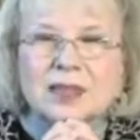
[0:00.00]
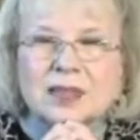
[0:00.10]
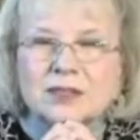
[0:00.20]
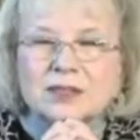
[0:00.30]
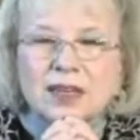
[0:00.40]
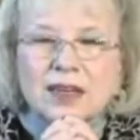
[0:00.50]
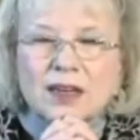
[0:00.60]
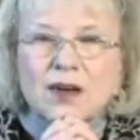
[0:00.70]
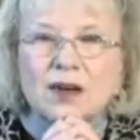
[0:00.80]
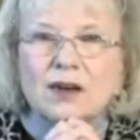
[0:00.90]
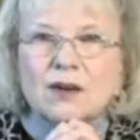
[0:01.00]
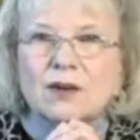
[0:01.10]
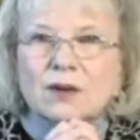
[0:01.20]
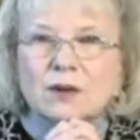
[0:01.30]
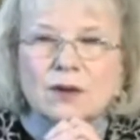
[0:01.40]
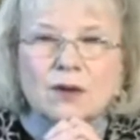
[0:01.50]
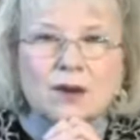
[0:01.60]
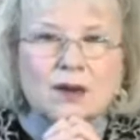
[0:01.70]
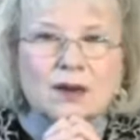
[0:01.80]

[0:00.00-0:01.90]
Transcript: he'll say, Oh,